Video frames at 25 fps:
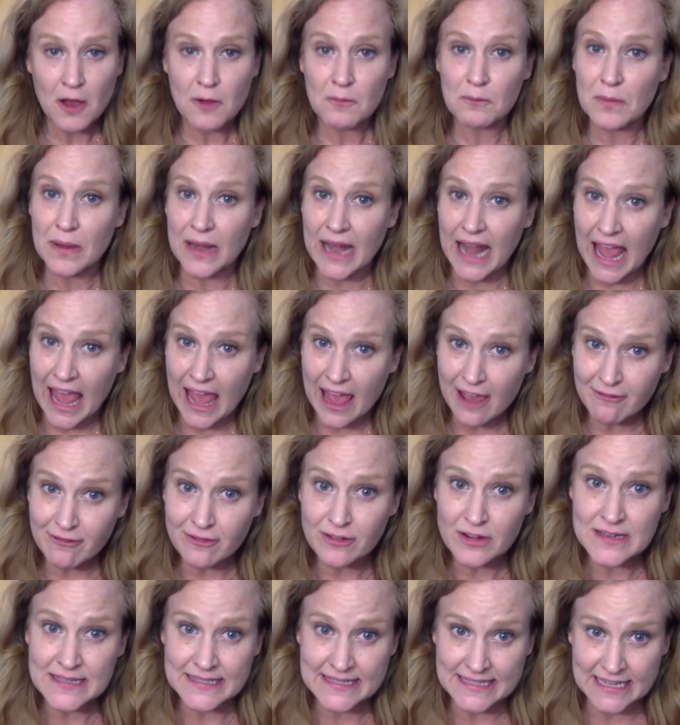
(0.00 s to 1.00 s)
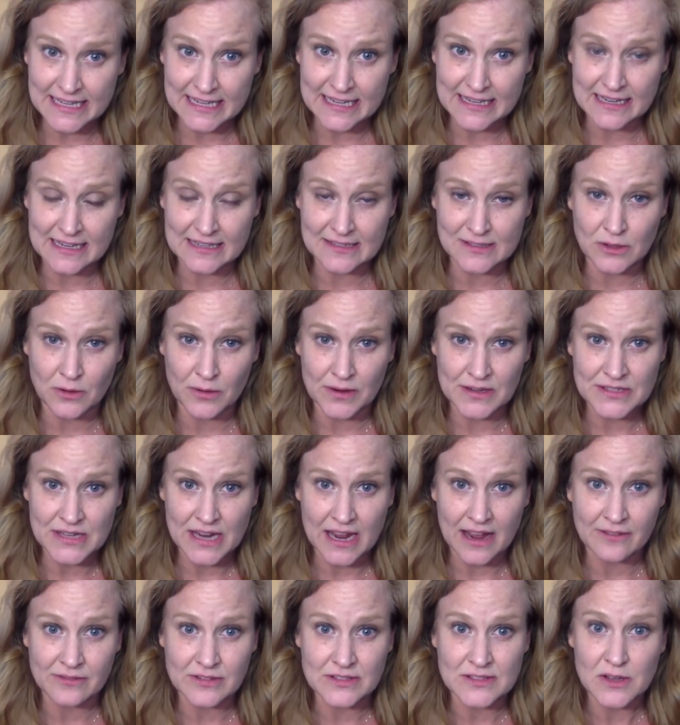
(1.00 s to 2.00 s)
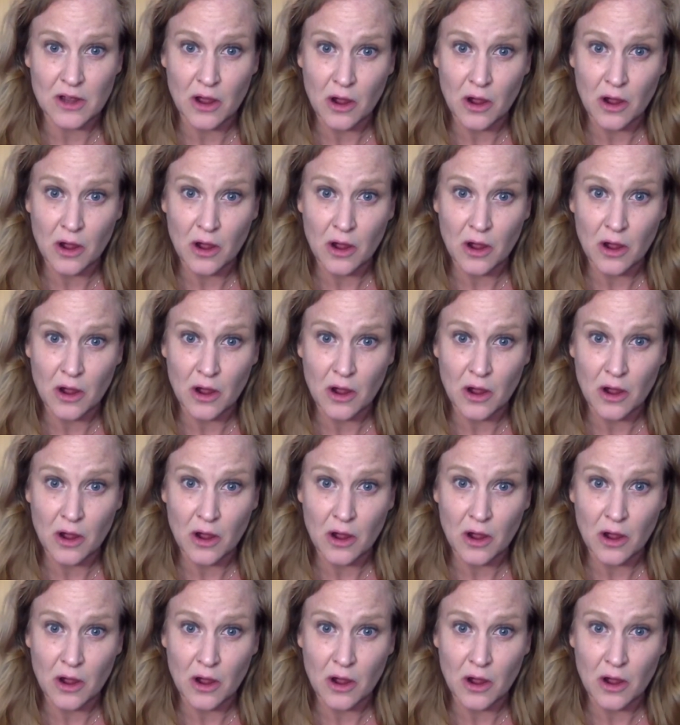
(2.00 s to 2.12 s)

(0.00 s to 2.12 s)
but every scene is going to have its